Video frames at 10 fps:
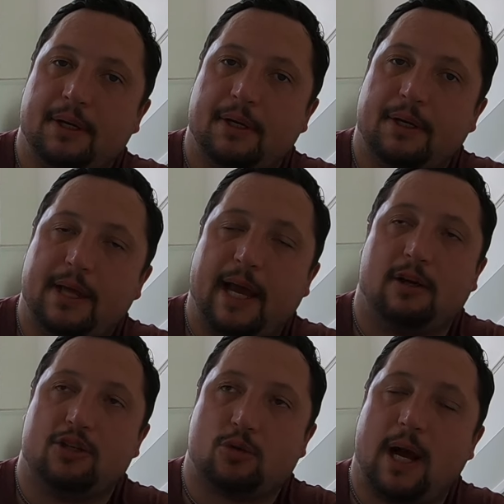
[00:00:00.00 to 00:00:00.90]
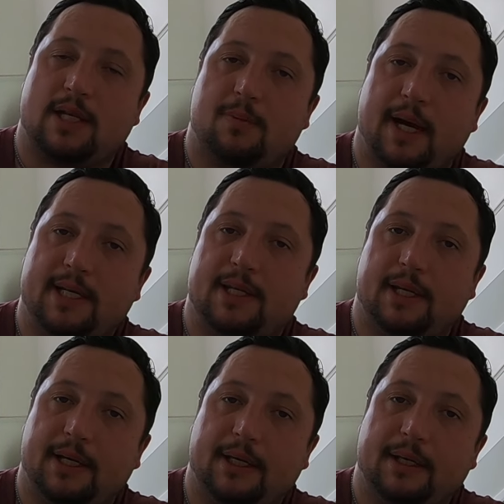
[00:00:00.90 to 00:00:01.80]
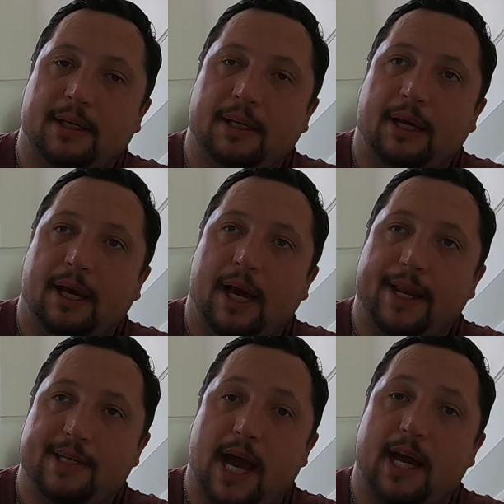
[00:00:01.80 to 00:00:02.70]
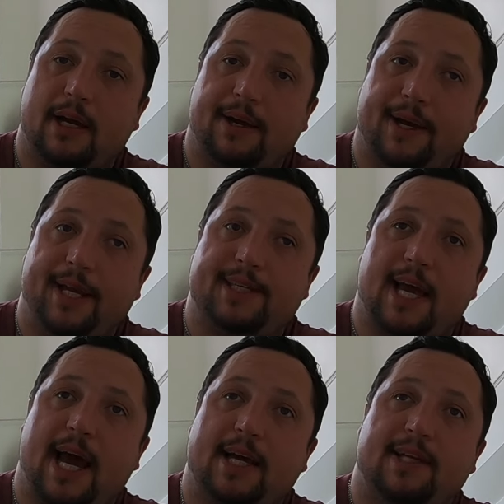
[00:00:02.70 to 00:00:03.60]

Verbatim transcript: that like twats basically, and it's at it's at the